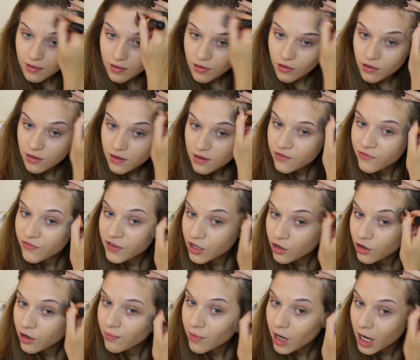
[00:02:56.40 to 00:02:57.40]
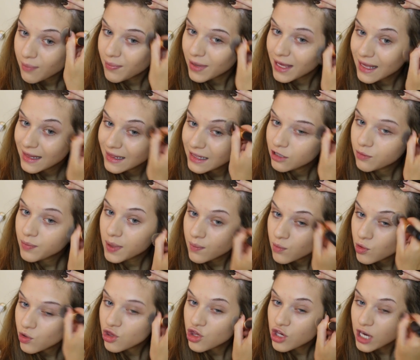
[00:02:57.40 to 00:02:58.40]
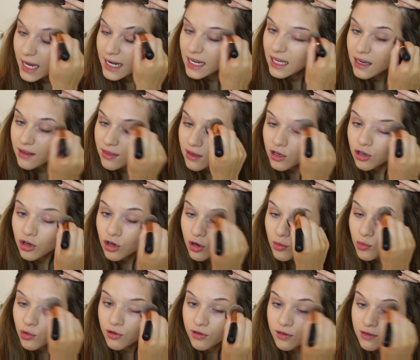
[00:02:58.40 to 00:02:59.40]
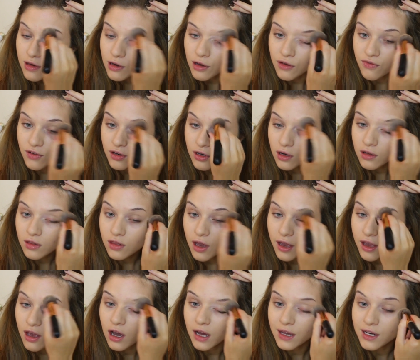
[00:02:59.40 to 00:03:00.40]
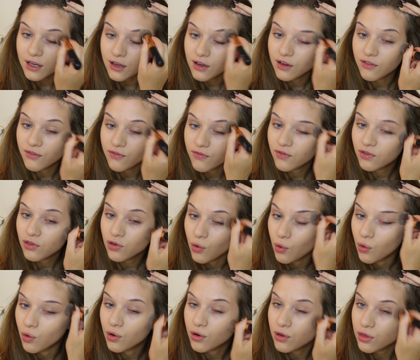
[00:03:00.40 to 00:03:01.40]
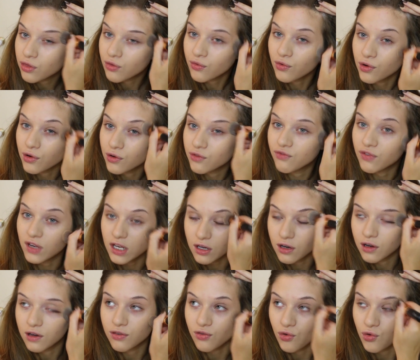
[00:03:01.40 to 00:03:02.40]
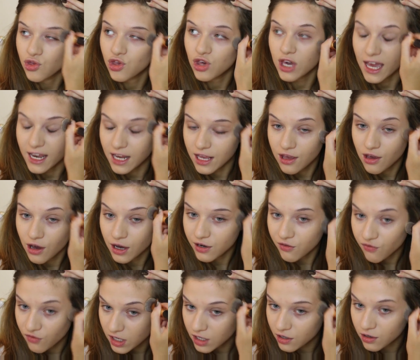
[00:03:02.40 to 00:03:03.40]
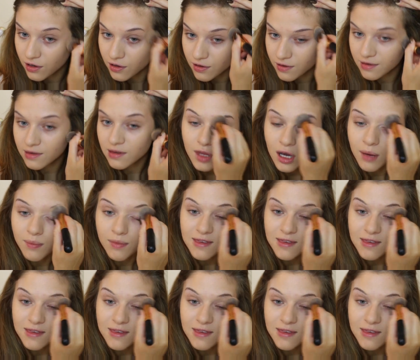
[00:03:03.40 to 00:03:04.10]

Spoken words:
So this video might be a little bit more chattier than normal, so if you don't like kind of talk through videos or chatty kind of videos, I'm